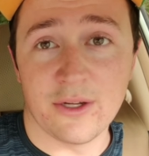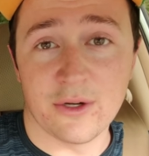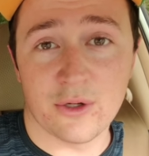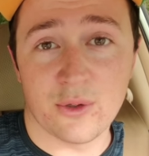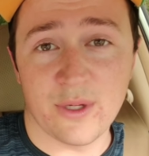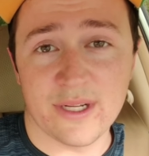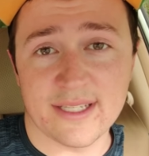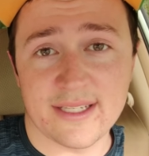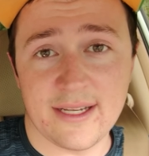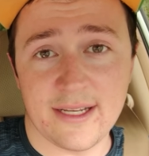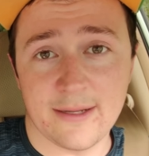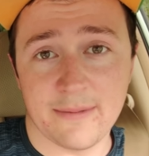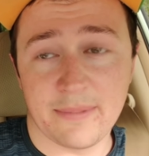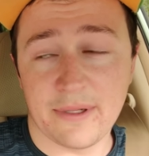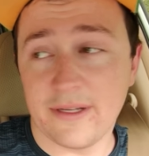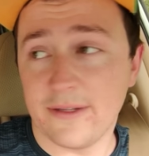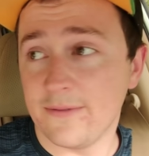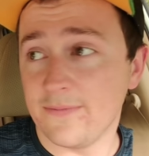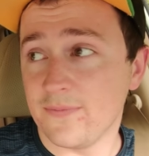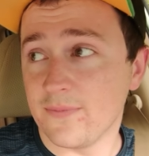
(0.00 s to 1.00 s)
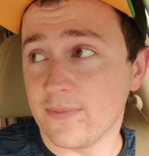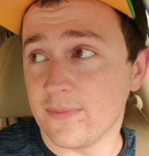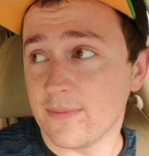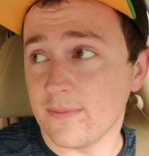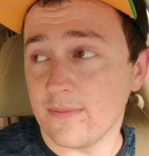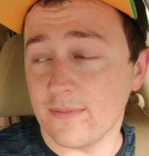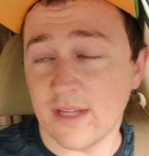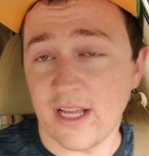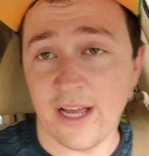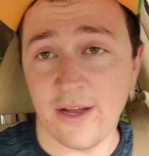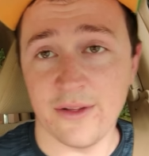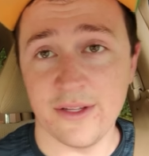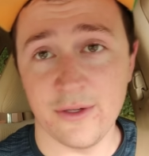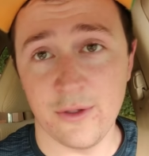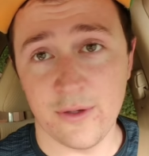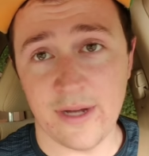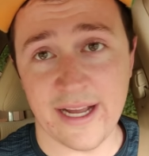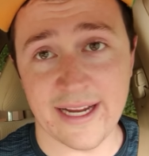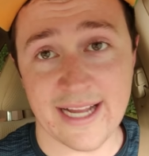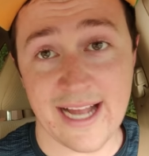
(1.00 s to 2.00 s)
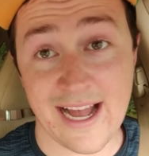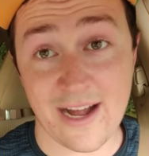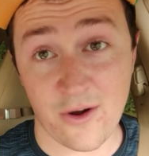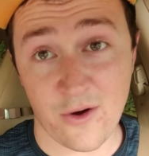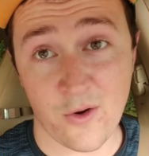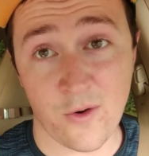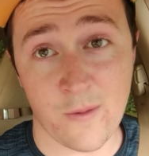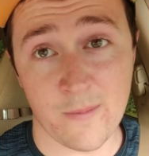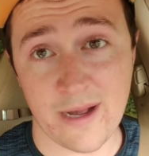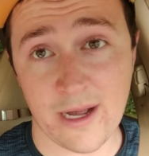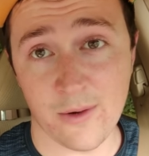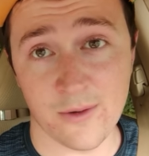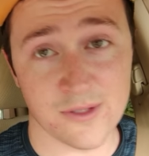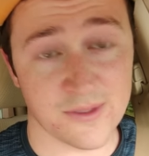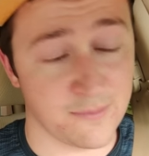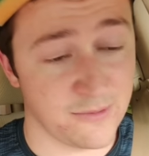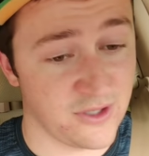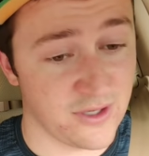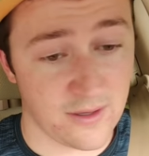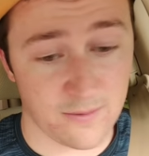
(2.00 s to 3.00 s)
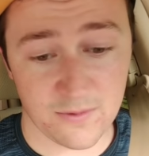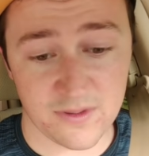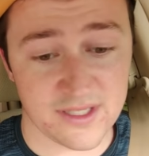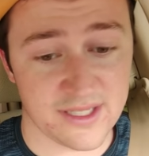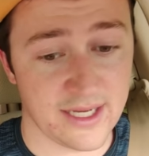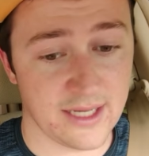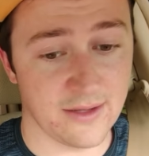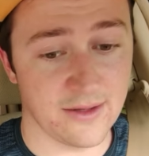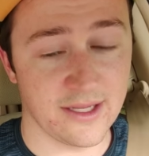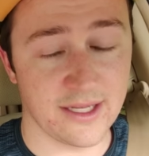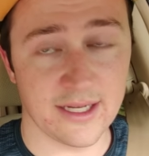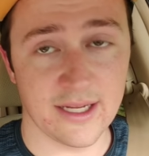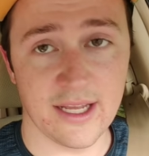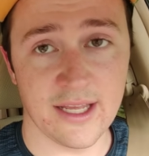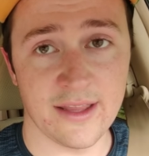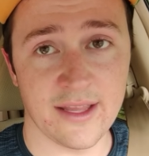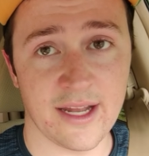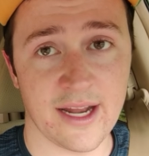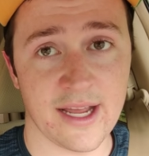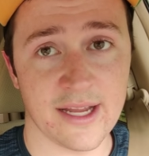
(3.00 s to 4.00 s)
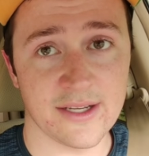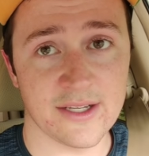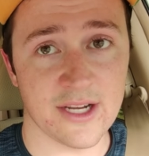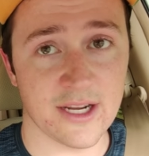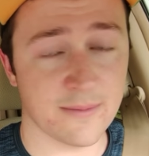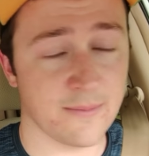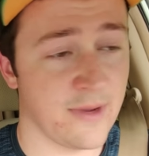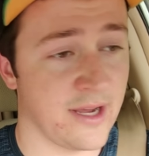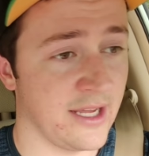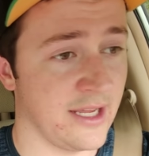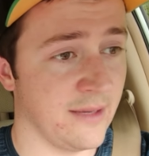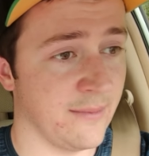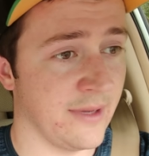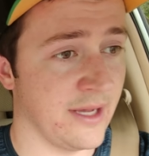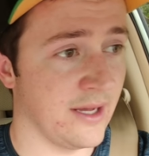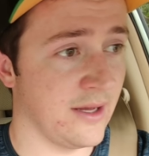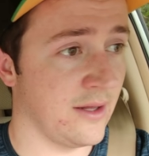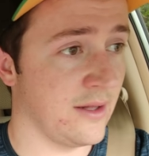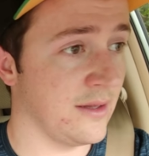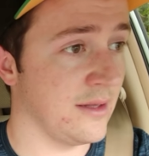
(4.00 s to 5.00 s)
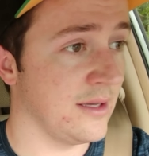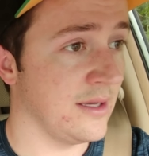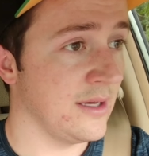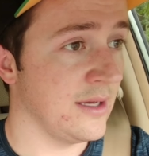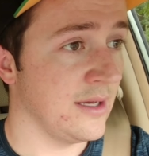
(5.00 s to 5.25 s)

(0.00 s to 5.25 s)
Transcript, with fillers: little quick tip, I only knew, I got home, I was done with sailing, and then I checked my email